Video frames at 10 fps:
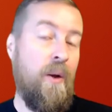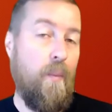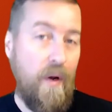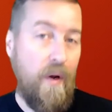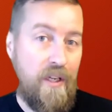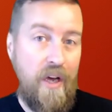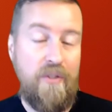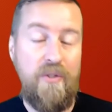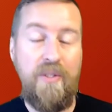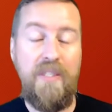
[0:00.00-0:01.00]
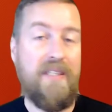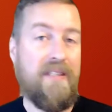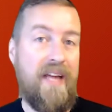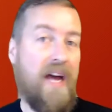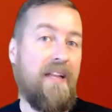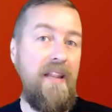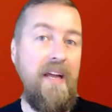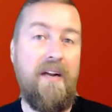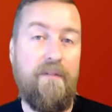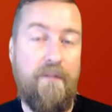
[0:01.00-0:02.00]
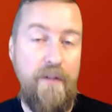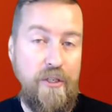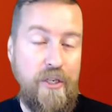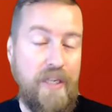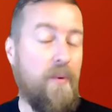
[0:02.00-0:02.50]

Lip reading: one country that they are fishing.